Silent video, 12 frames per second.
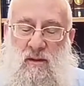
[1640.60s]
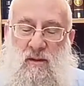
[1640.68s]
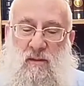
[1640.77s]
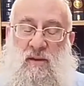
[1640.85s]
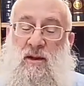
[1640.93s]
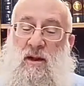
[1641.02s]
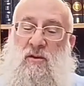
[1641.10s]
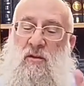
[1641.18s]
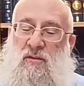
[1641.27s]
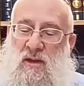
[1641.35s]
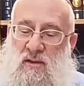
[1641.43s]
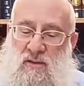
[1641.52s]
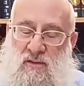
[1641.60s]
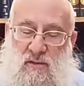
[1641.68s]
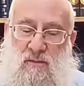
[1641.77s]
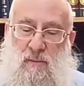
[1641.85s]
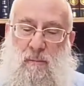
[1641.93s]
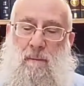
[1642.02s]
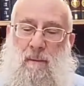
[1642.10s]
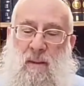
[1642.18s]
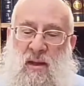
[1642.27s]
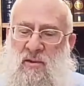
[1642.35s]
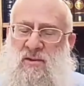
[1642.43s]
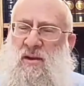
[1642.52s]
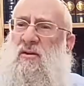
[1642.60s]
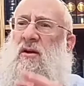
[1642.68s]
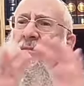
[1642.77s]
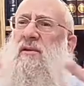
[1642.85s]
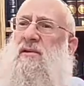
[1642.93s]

They're not called the nation. And here it's not talking about